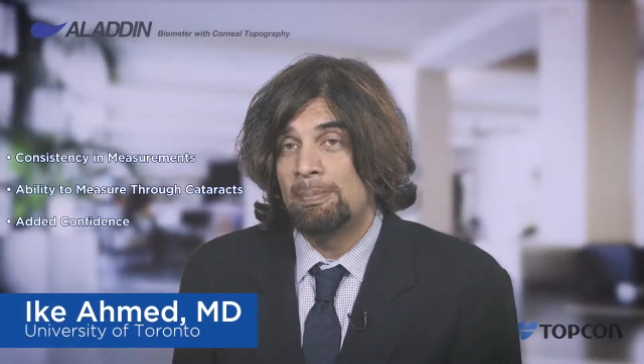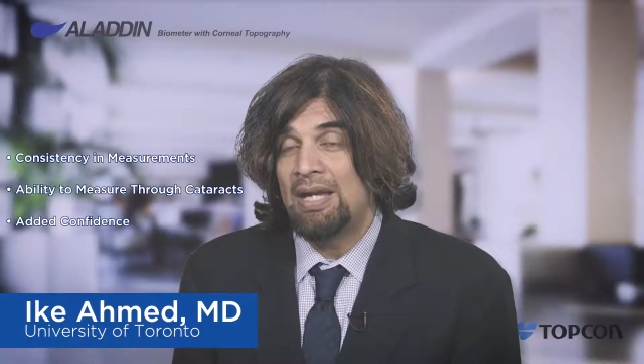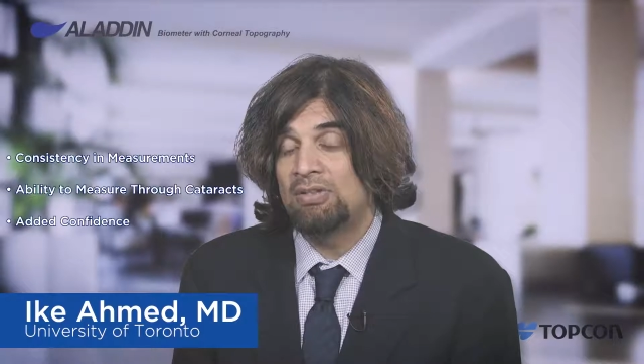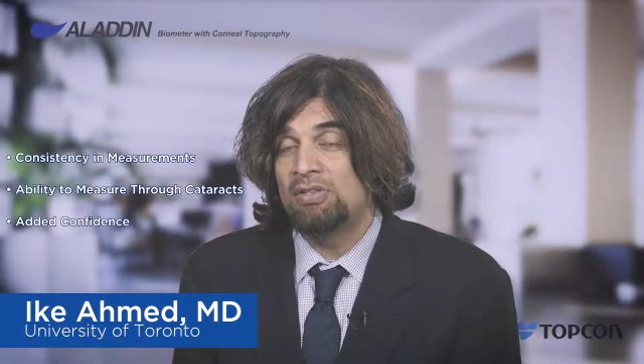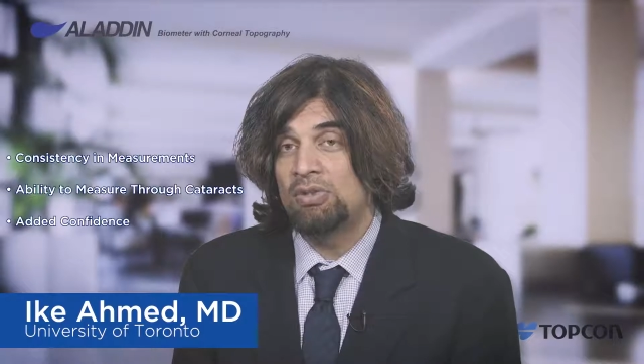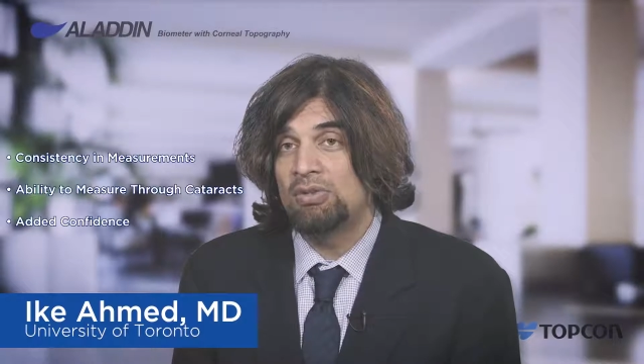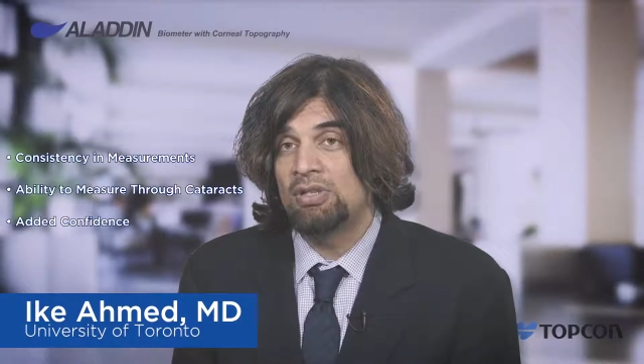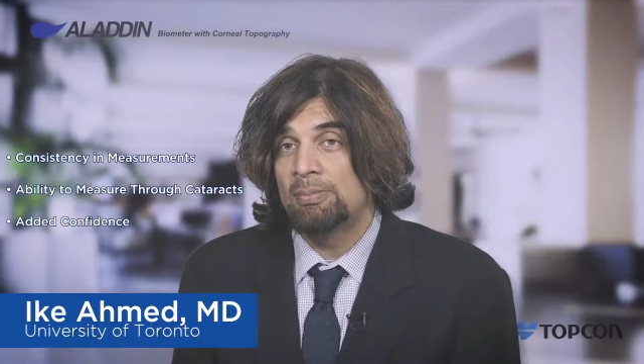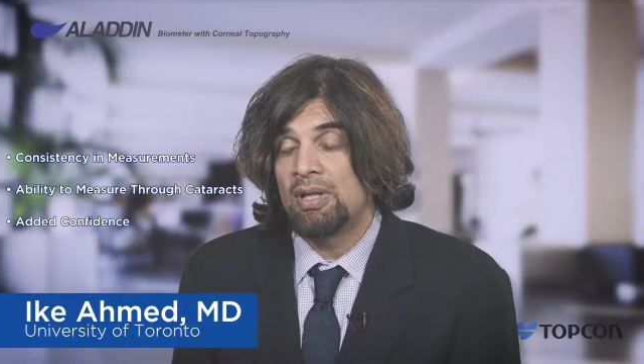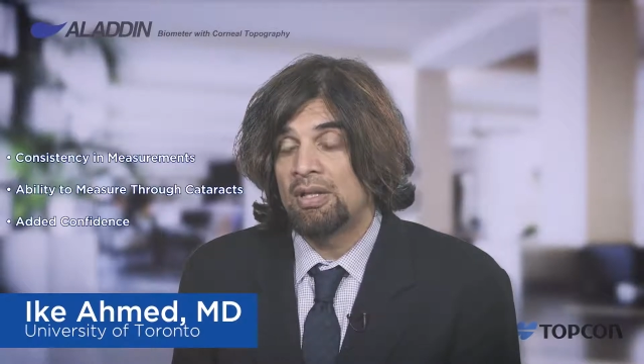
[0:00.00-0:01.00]

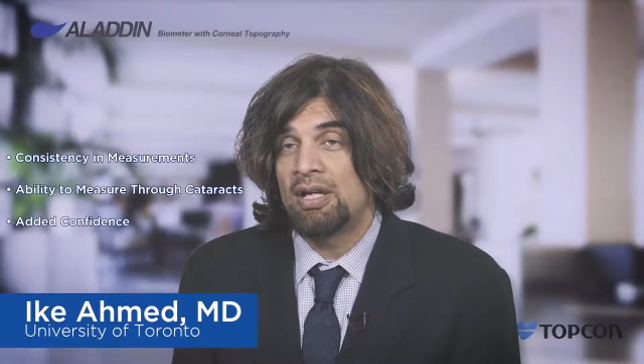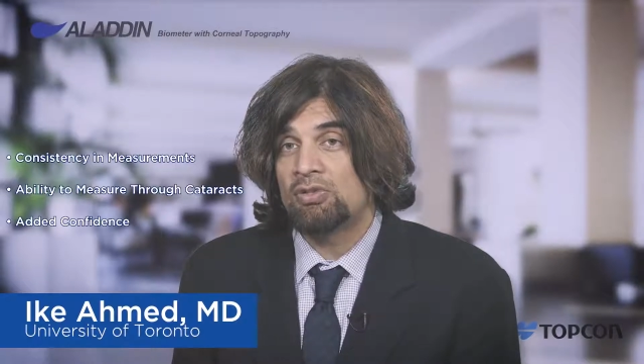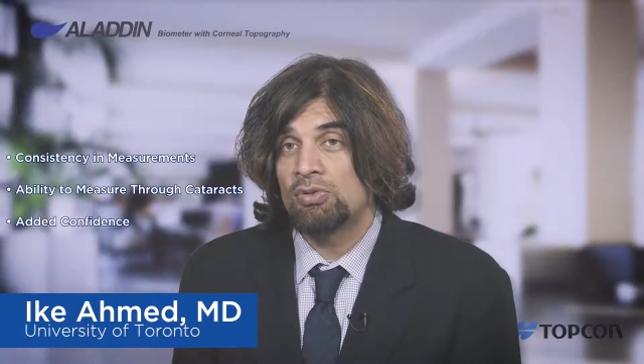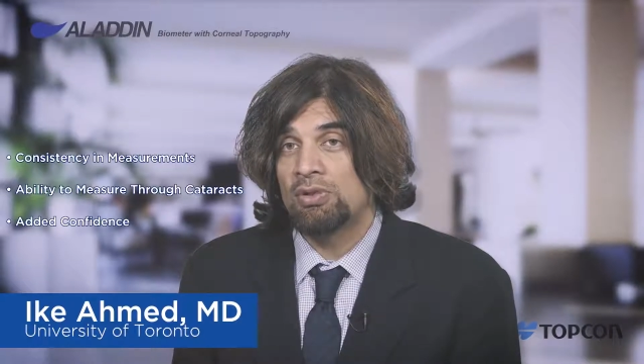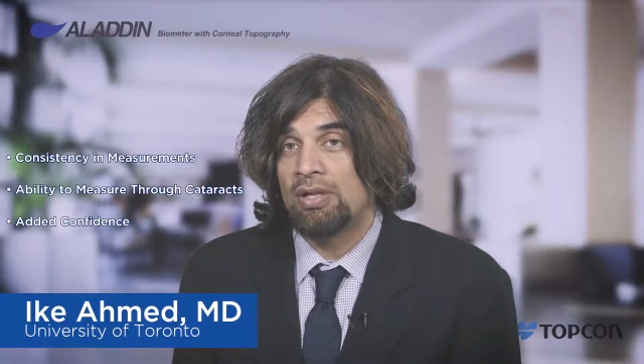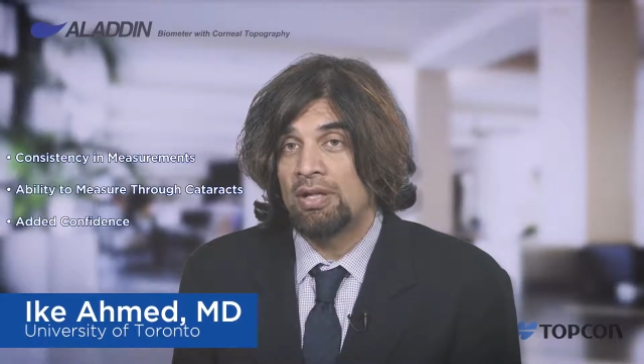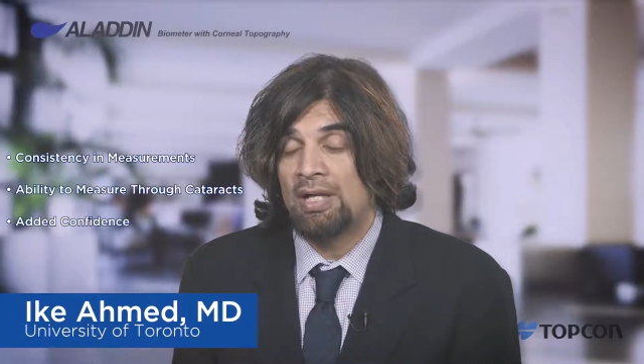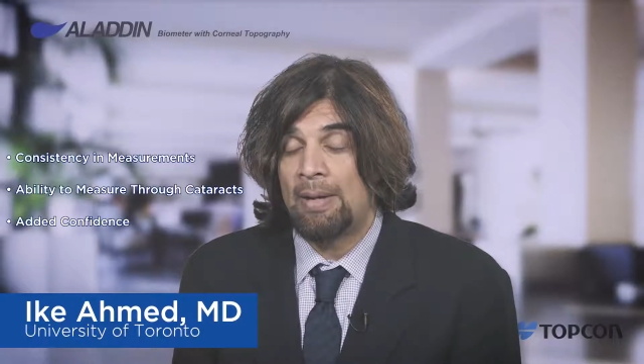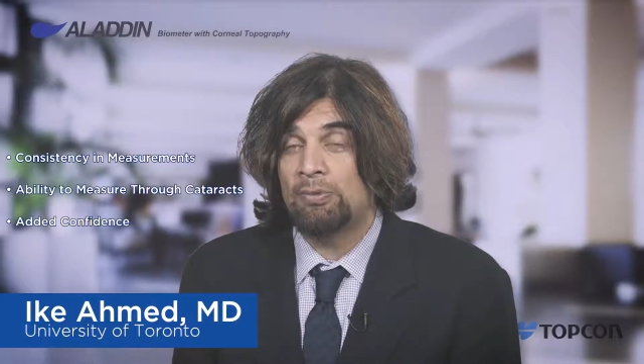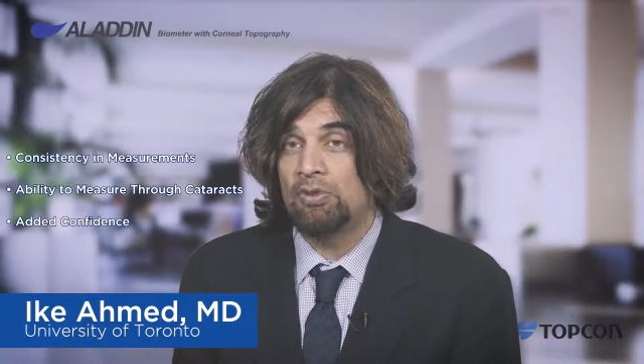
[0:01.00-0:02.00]
magnitude and my actual
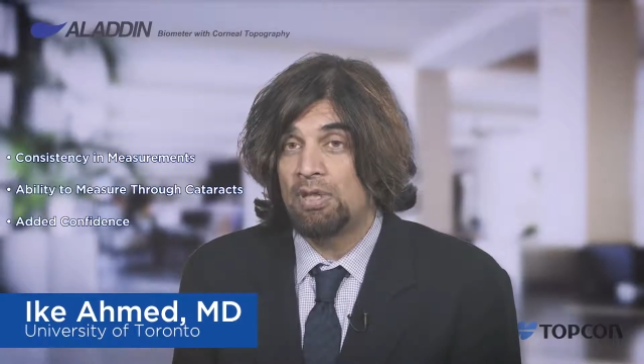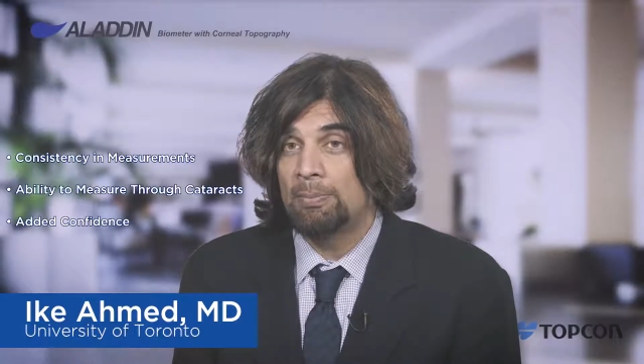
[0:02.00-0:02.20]
absolute